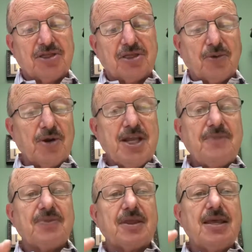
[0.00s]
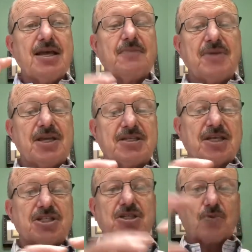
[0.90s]
three enemies
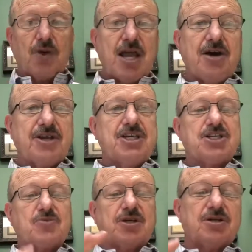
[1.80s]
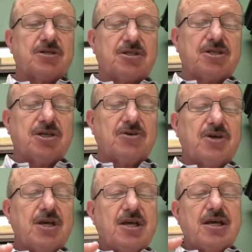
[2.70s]
that surround Israel to
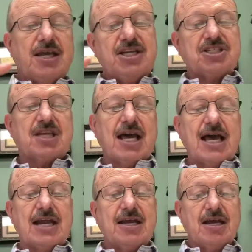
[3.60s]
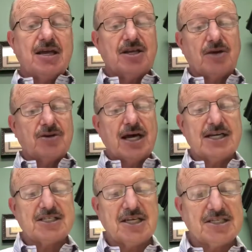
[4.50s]
each side you know,
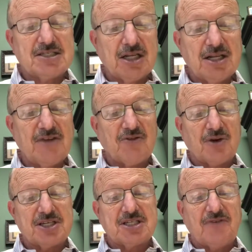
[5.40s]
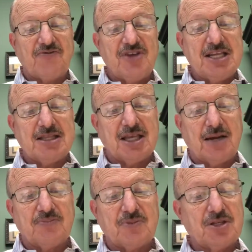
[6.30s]
God says, deliver us, defeat
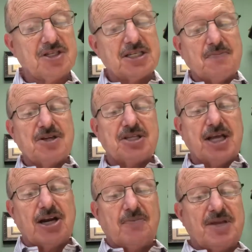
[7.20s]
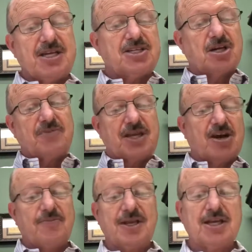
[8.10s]
them. It doesn't mention the Arameans here, but the
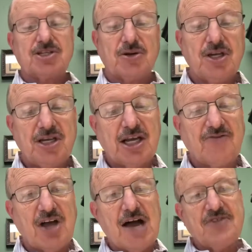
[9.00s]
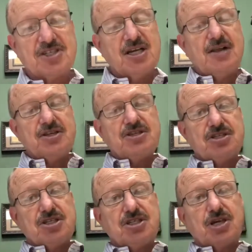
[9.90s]
Arameans are involved in this. This is
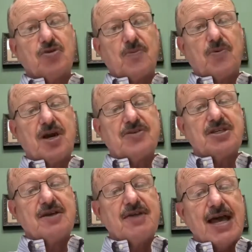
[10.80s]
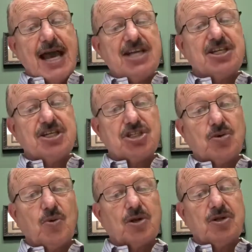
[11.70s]
his general prayer. These ancient
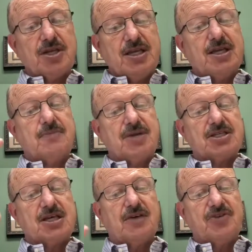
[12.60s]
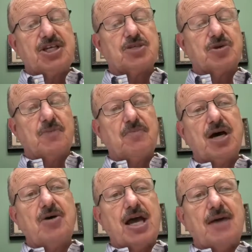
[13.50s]
historical enemies of Israel,
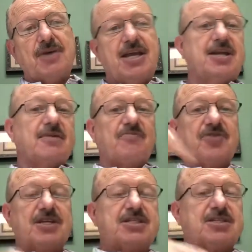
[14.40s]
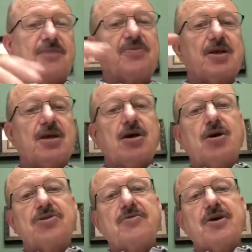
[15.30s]
Moab, Edom, Philistia,
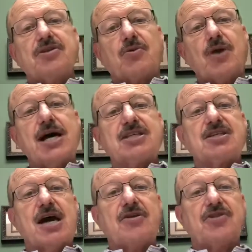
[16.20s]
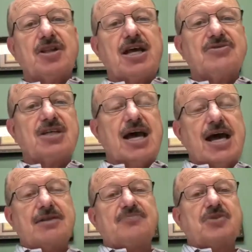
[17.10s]
on the, the right side, on the left
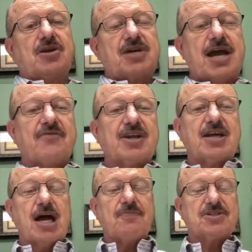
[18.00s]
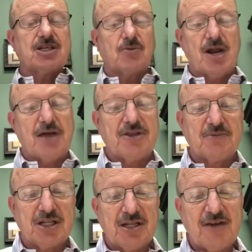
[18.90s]
side, you know, kind of encompassing around
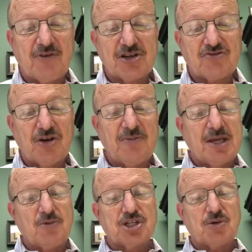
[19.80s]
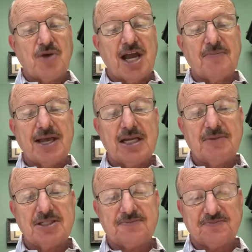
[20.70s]
them, deliver us from them. We're surrounded by
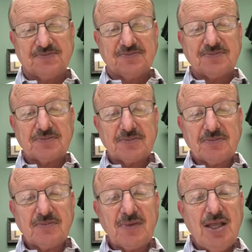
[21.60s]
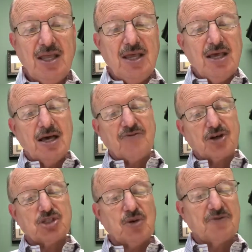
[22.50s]
enemies. Uh,
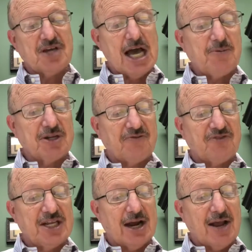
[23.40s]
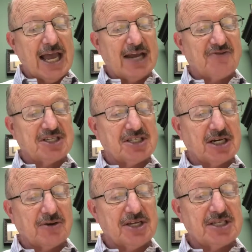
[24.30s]
verse 12, God will defeat our
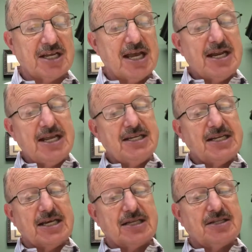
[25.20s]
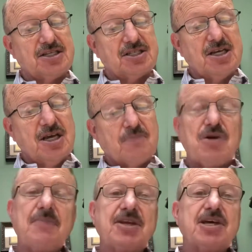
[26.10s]
adversaries. And, and he did. This
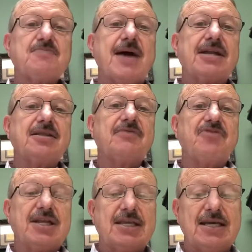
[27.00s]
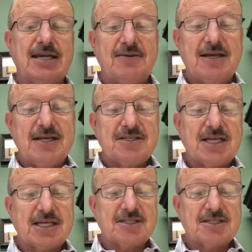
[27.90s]
probably goes back to the event again in 2